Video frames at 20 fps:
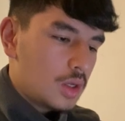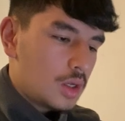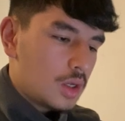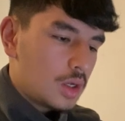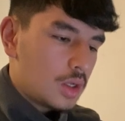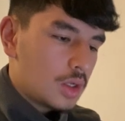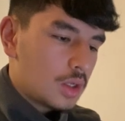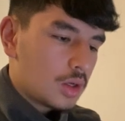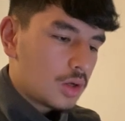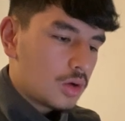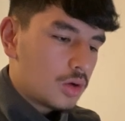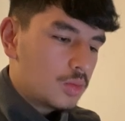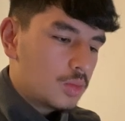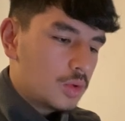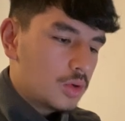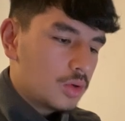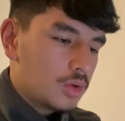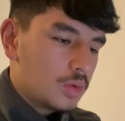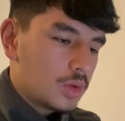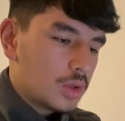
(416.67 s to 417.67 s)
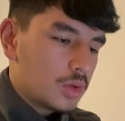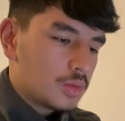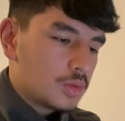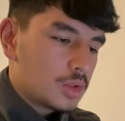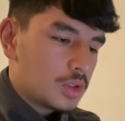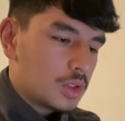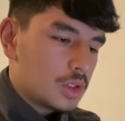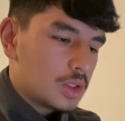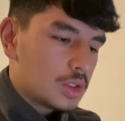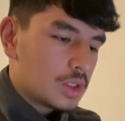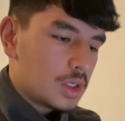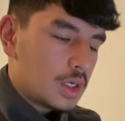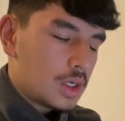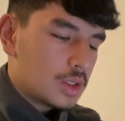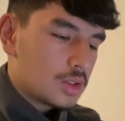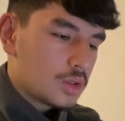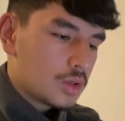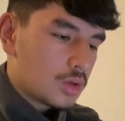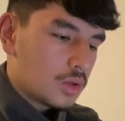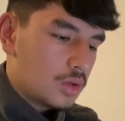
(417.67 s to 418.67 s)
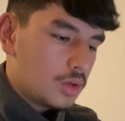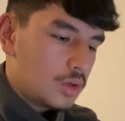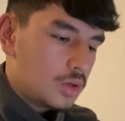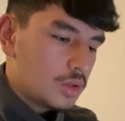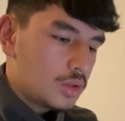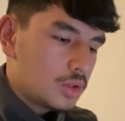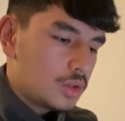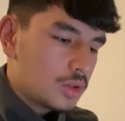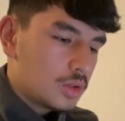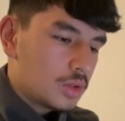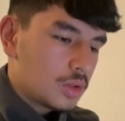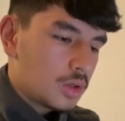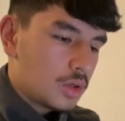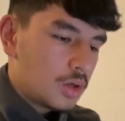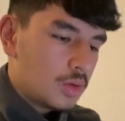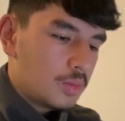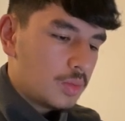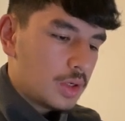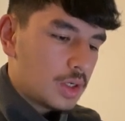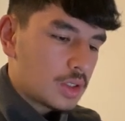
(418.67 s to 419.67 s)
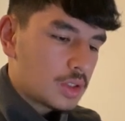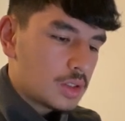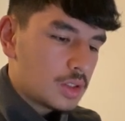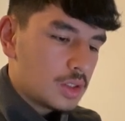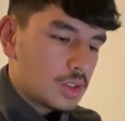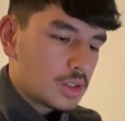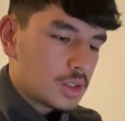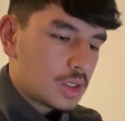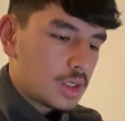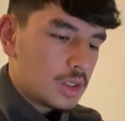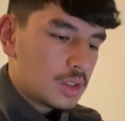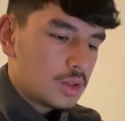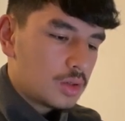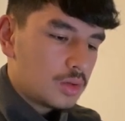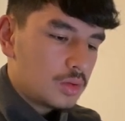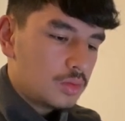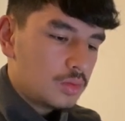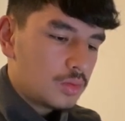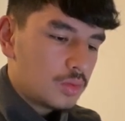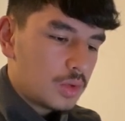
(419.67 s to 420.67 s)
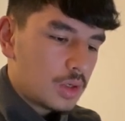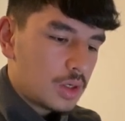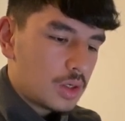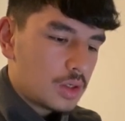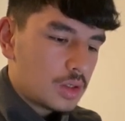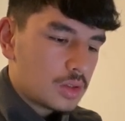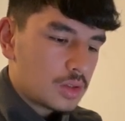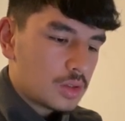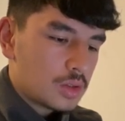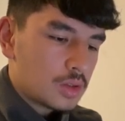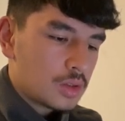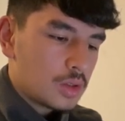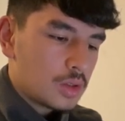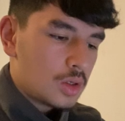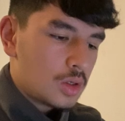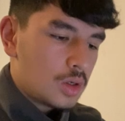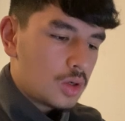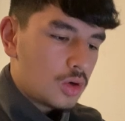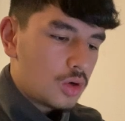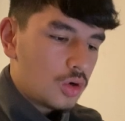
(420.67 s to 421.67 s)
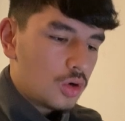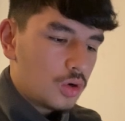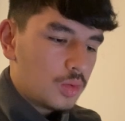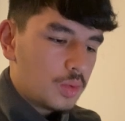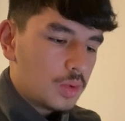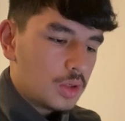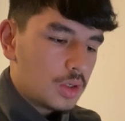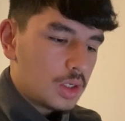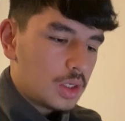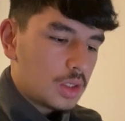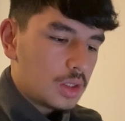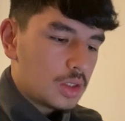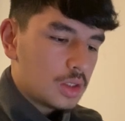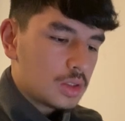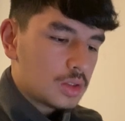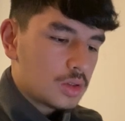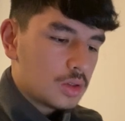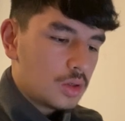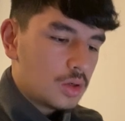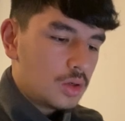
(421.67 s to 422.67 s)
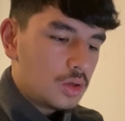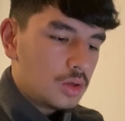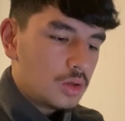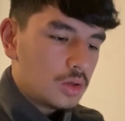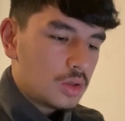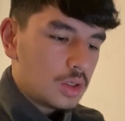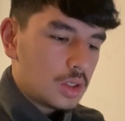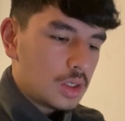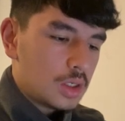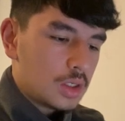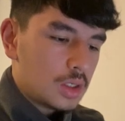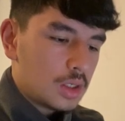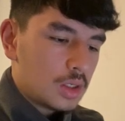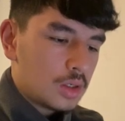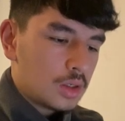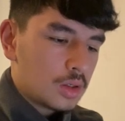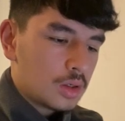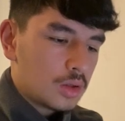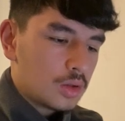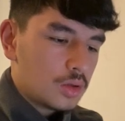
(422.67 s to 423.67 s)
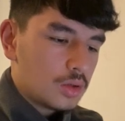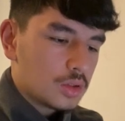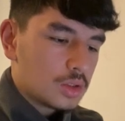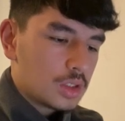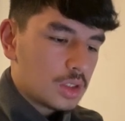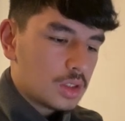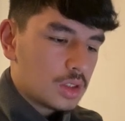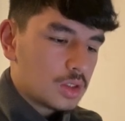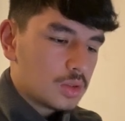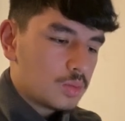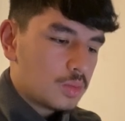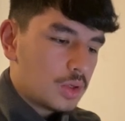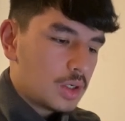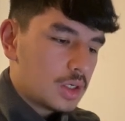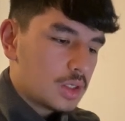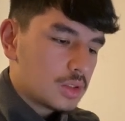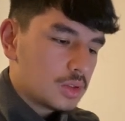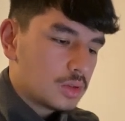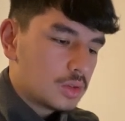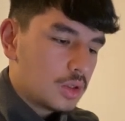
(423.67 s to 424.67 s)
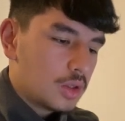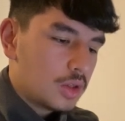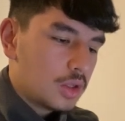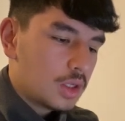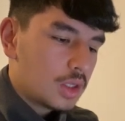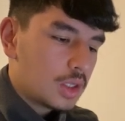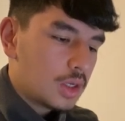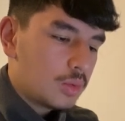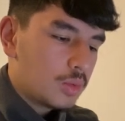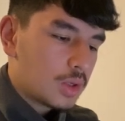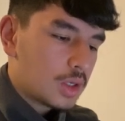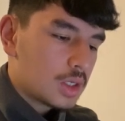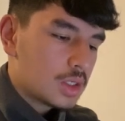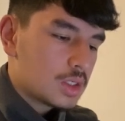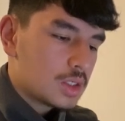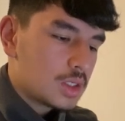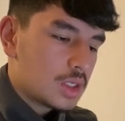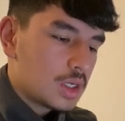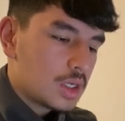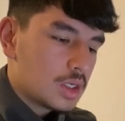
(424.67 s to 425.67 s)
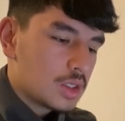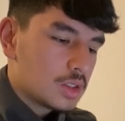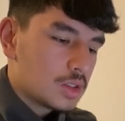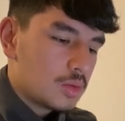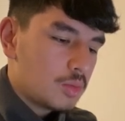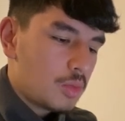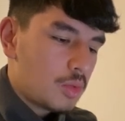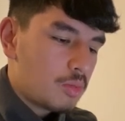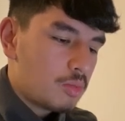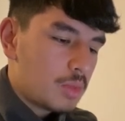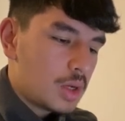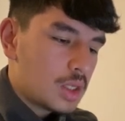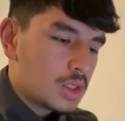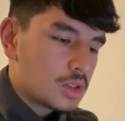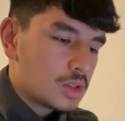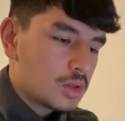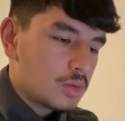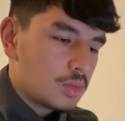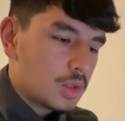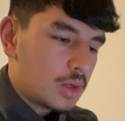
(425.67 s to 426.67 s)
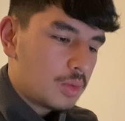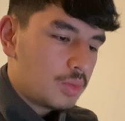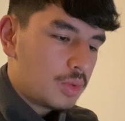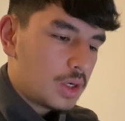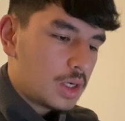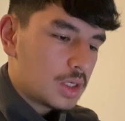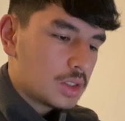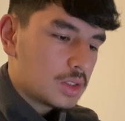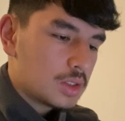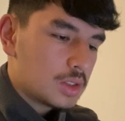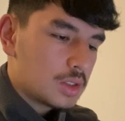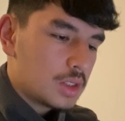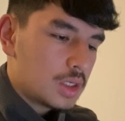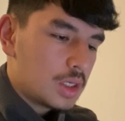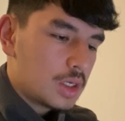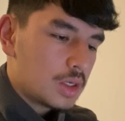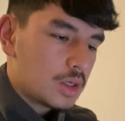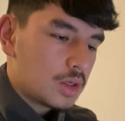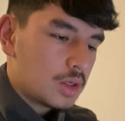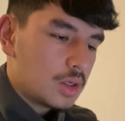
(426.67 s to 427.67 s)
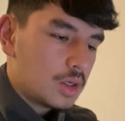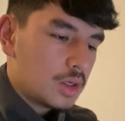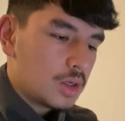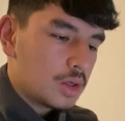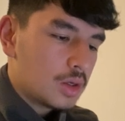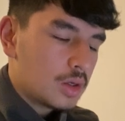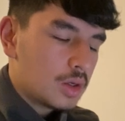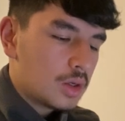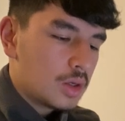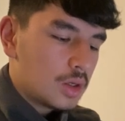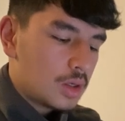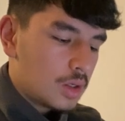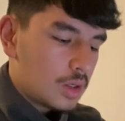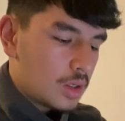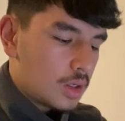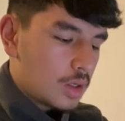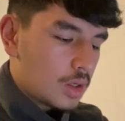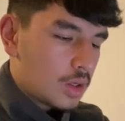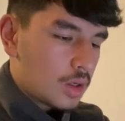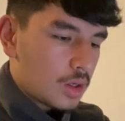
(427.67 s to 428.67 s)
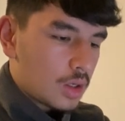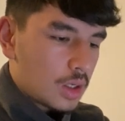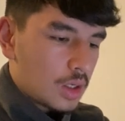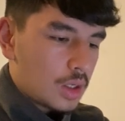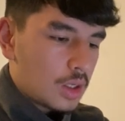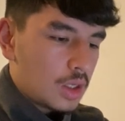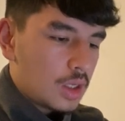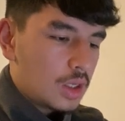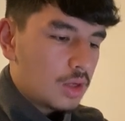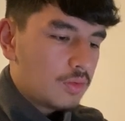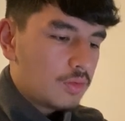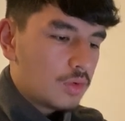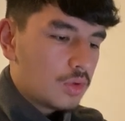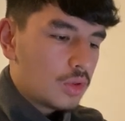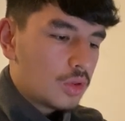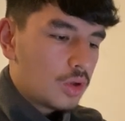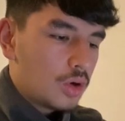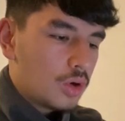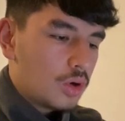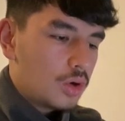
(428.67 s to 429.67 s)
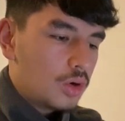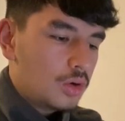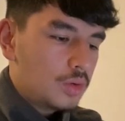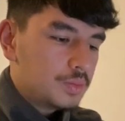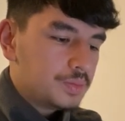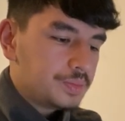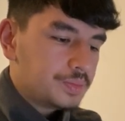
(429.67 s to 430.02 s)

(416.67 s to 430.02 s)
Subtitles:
and then come all the way up to this high to close, compared to this candle where it's opened at this low and then closed at this price. The thing that we can see is the momentum that price has taken it. Even though